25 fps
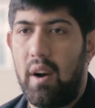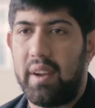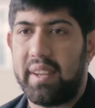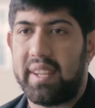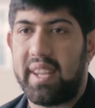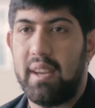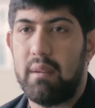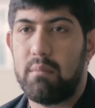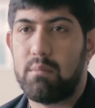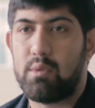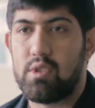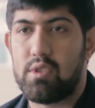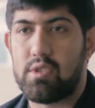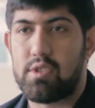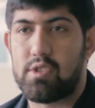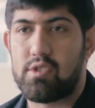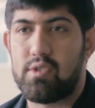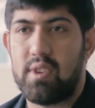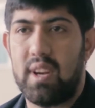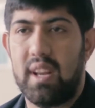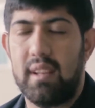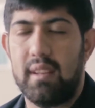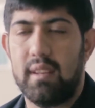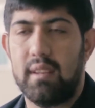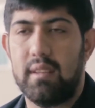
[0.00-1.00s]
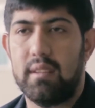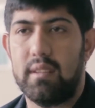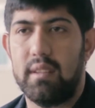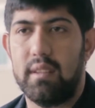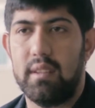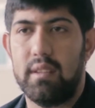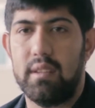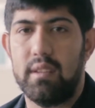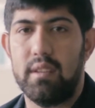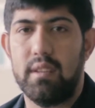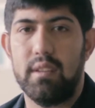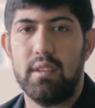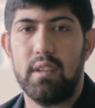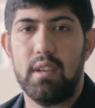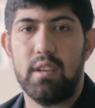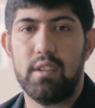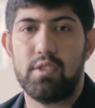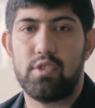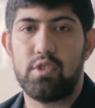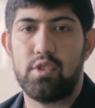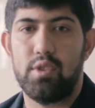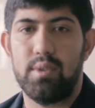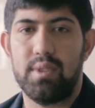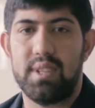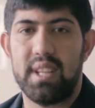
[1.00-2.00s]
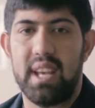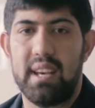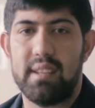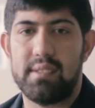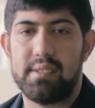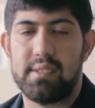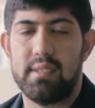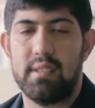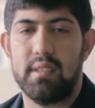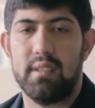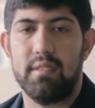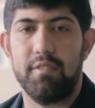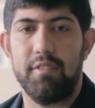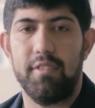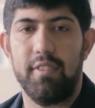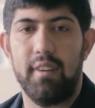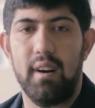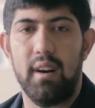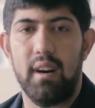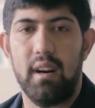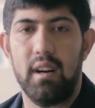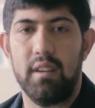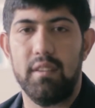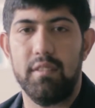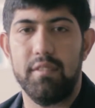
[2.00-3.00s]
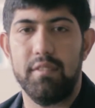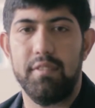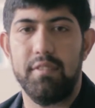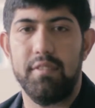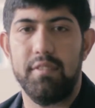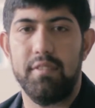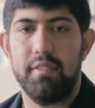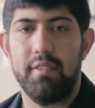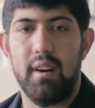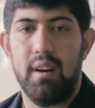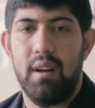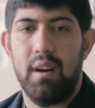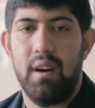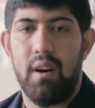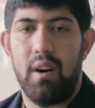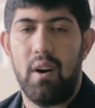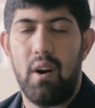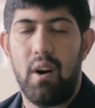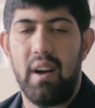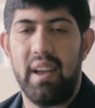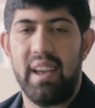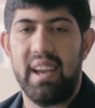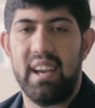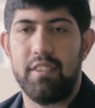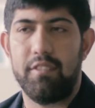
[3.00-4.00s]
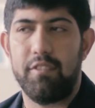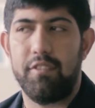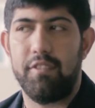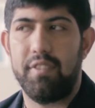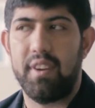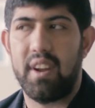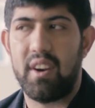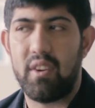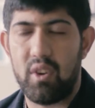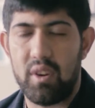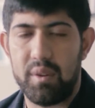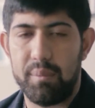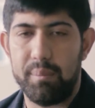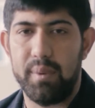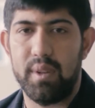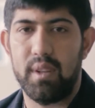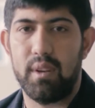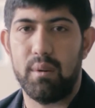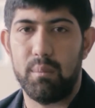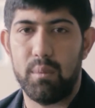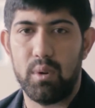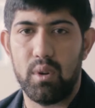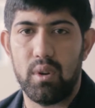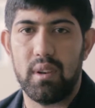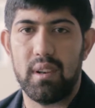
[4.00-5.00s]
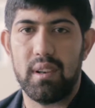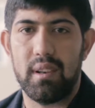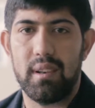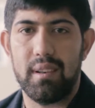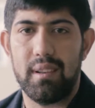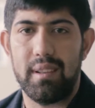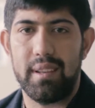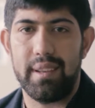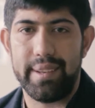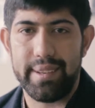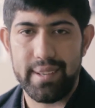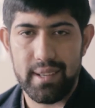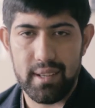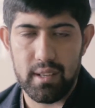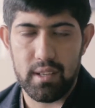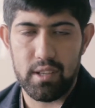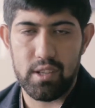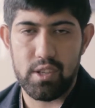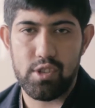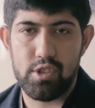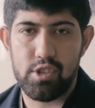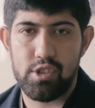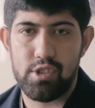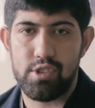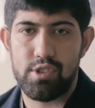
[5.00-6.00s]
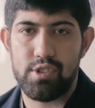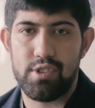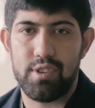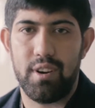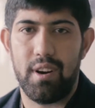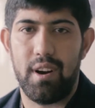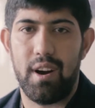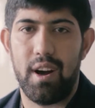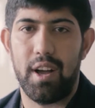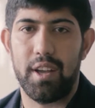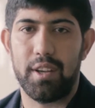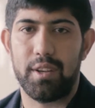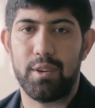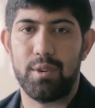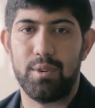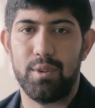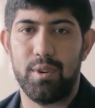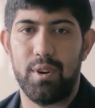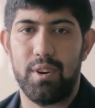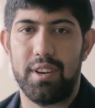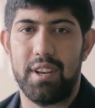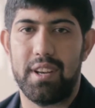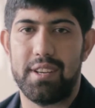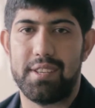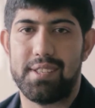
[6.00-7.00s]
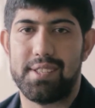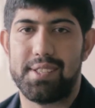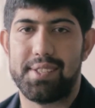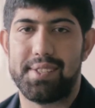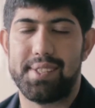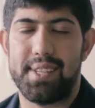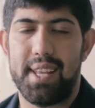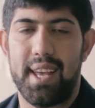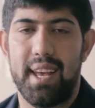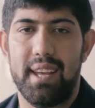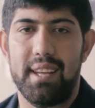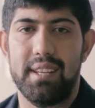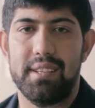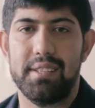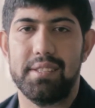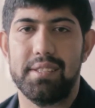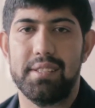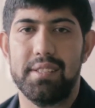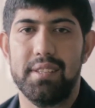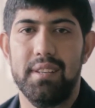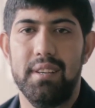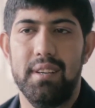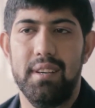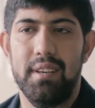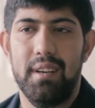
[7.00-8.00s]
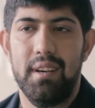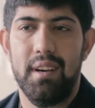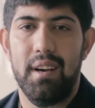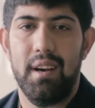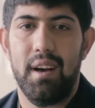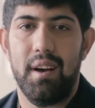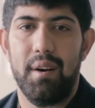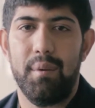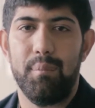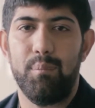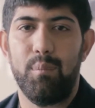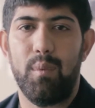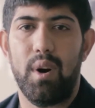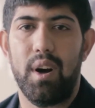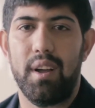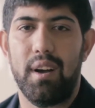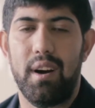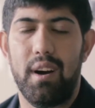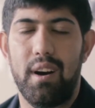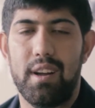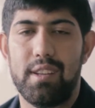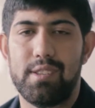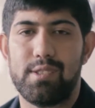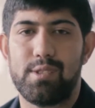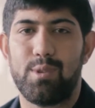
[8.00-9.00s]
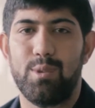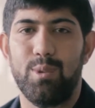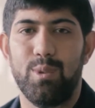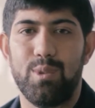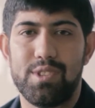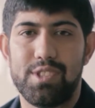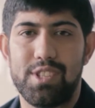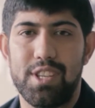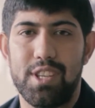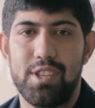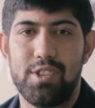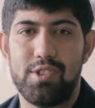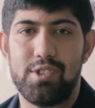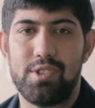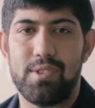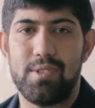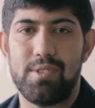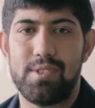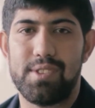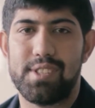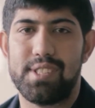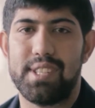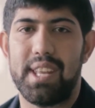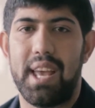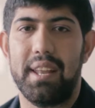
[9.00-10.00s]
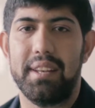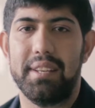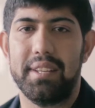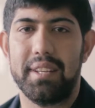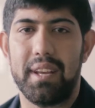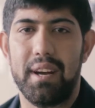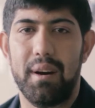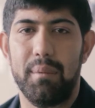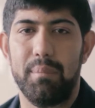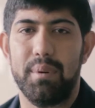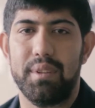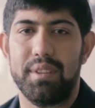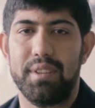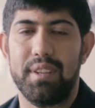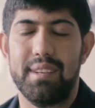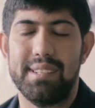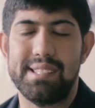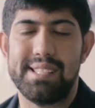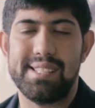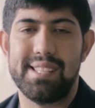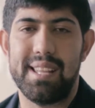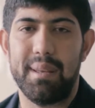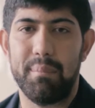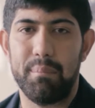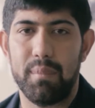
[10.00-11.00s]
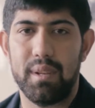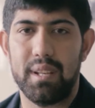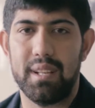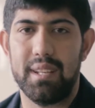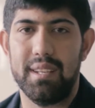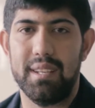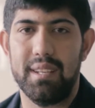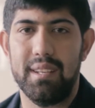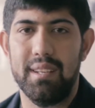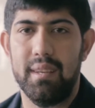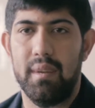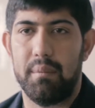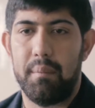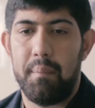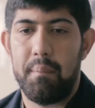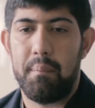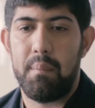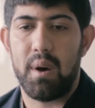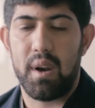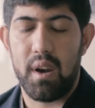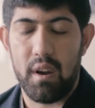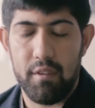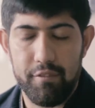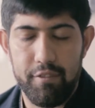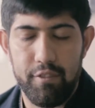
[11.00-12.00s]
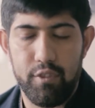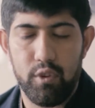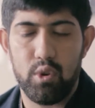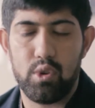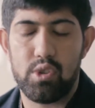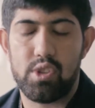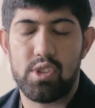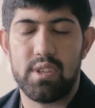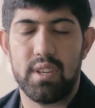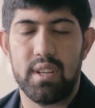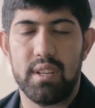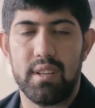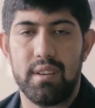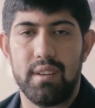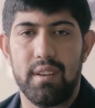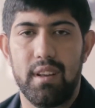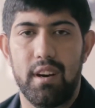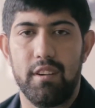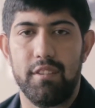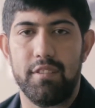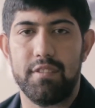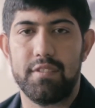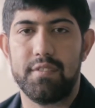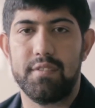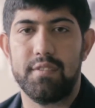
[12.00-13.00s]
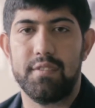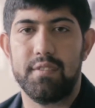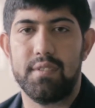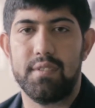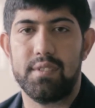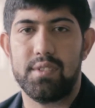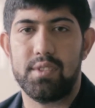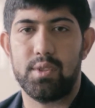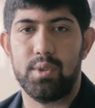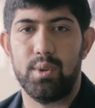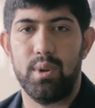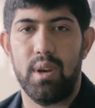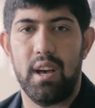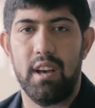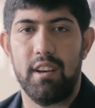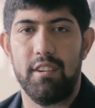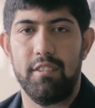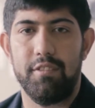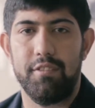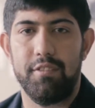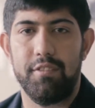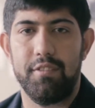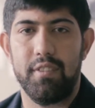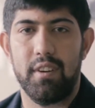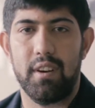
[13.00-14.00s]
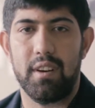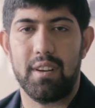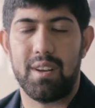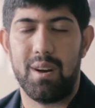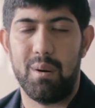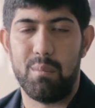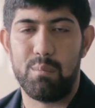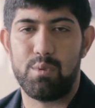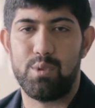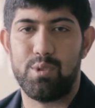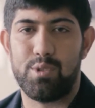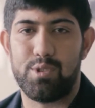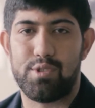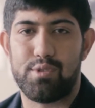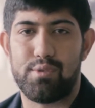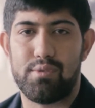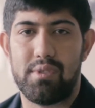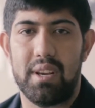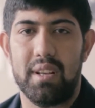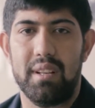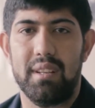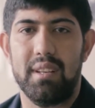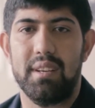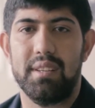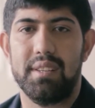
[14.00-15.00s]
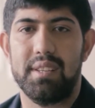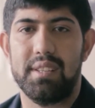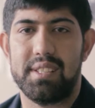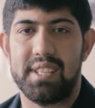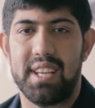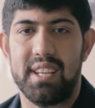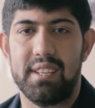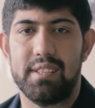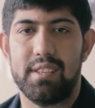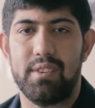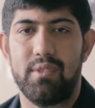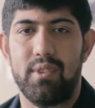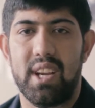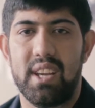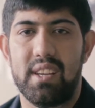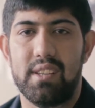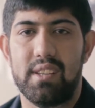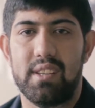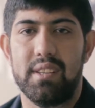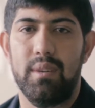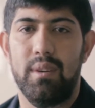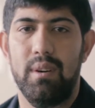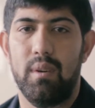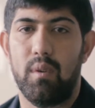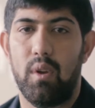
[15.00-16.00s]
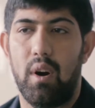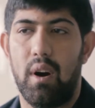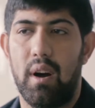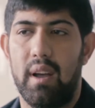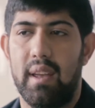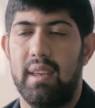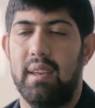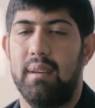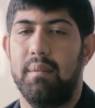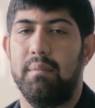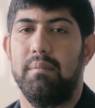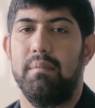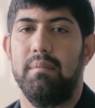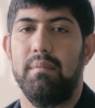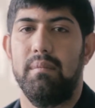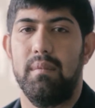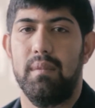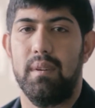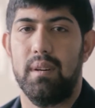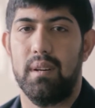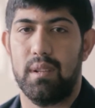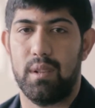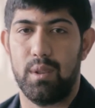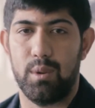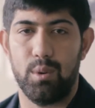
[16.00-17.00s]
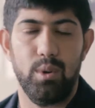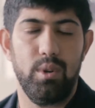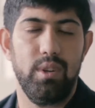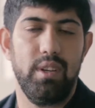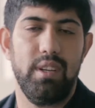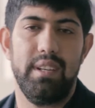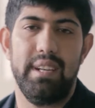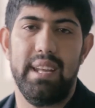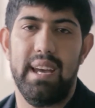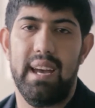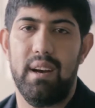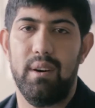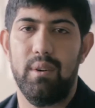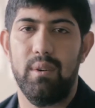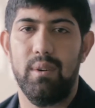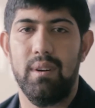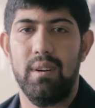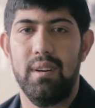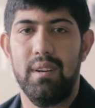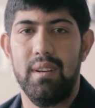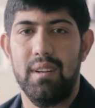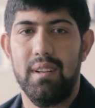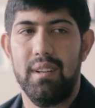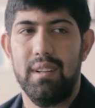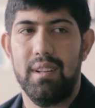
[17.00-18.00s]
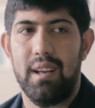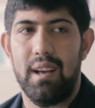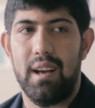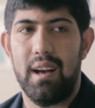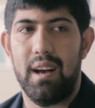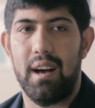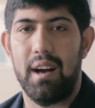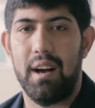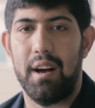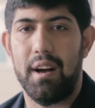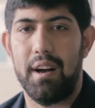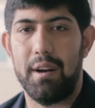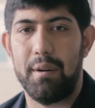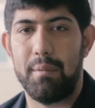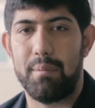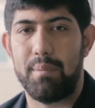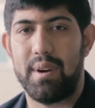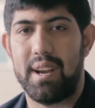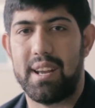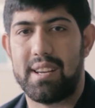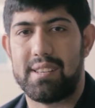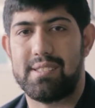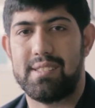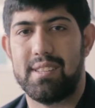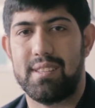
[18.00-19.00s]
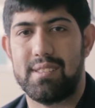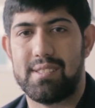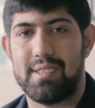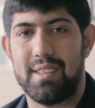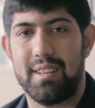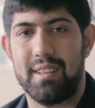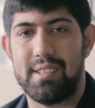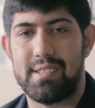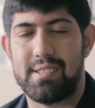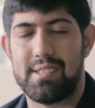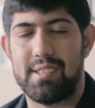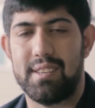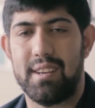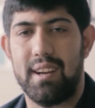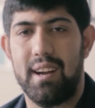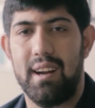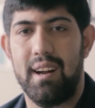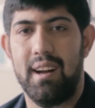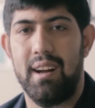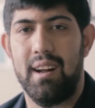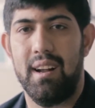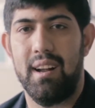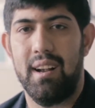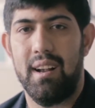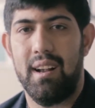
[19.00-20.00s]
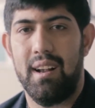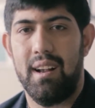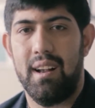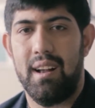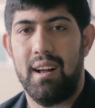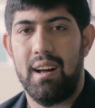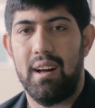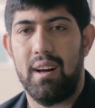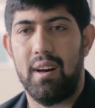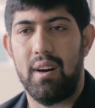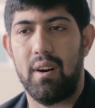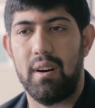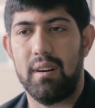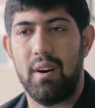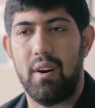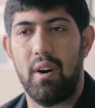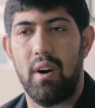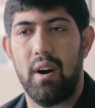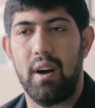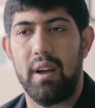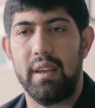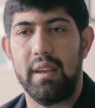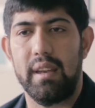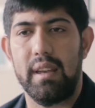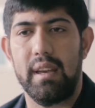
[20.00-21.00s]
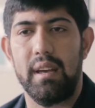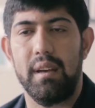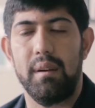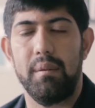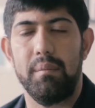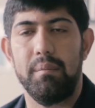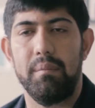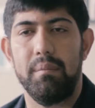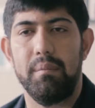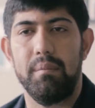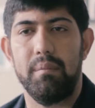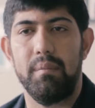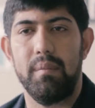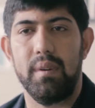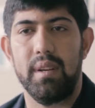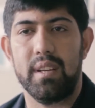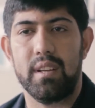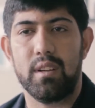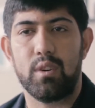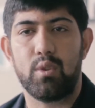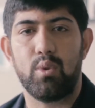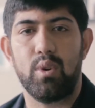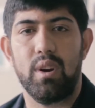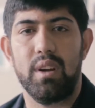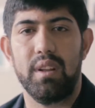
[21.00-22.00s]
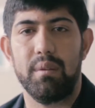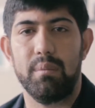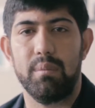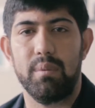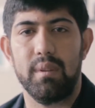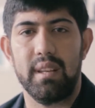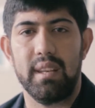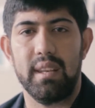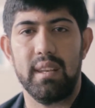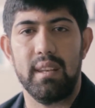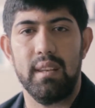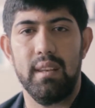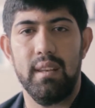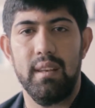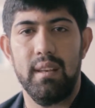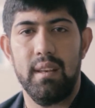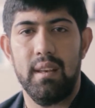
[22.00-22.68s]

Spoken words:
I came to Australia in 2005. I had very minimal English. I could not understand my high school teachers standing up at the assembly, but I'm fortunate enough to have come to Australia at a tender age. I am a lawyer now, a practicing solicitor. I am incredibly